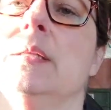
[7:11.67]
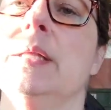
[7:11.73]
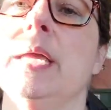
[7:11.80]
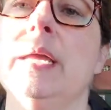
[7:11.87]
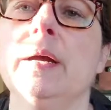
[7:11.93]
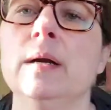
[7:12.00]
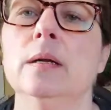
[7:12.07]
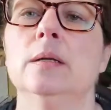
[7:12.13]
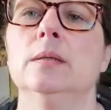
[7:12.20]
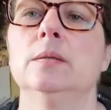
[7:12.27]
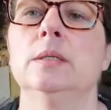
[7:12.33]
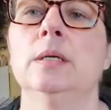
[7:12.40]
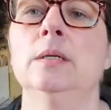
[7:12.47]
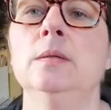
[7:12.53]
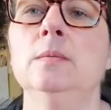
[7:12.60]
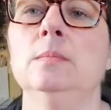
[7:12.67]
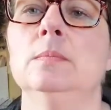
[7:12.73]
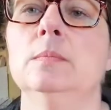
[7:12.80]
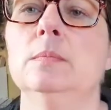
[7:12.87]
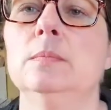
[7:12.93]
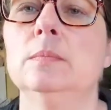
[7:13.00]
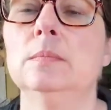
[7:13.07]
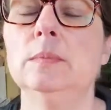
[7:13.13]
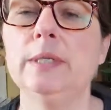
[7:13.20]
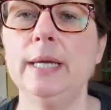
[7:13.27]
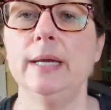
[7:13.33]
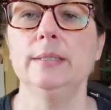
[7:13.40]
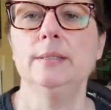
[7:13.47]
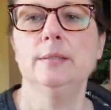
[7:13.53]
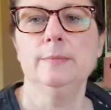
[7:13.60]
There. Oh,
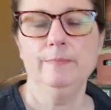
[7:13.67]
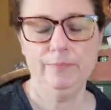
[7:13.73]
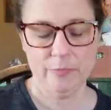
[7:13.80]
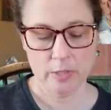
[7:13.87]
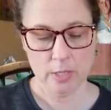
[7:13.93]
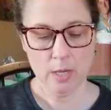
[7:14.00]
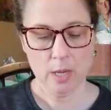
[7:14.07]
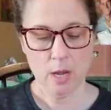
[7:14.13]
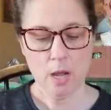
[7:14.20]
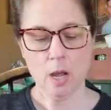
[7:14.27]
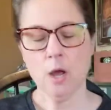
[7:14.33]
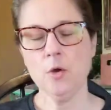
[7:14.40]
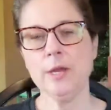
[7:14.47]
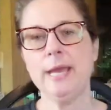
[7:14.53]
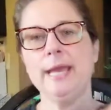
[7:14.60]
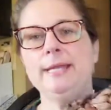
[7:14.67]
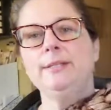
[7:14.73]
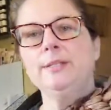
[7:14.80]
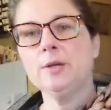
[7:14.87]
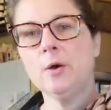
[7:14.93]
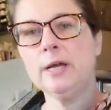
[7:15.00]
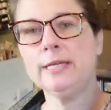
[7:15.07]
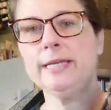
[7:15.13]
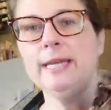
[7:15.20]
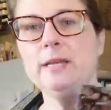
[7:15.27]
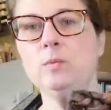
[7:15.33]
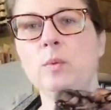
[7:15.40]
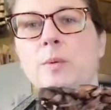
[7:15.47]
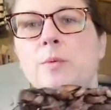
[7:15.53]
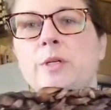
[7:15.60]
yes. Okay, so
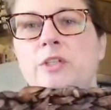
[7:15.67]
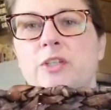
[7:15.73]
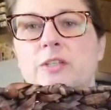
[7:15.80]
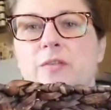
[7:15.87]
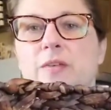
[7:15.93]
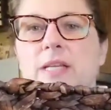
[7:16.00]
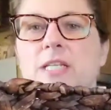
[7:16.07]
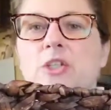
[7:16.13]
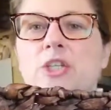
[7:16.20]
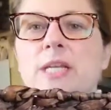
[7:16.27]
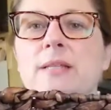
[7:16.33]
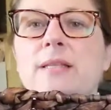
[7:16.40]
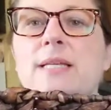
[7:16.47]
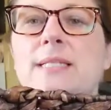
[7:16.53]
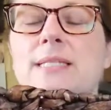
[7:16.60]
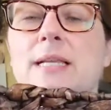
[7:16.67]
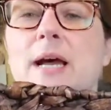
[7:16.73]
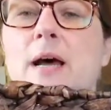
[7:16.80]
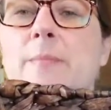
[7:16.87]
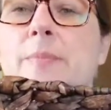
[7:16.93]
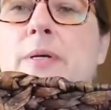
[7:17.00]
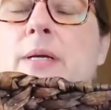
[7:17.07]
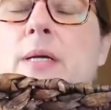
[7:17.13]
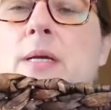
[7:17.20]
again, we were just finishing this up.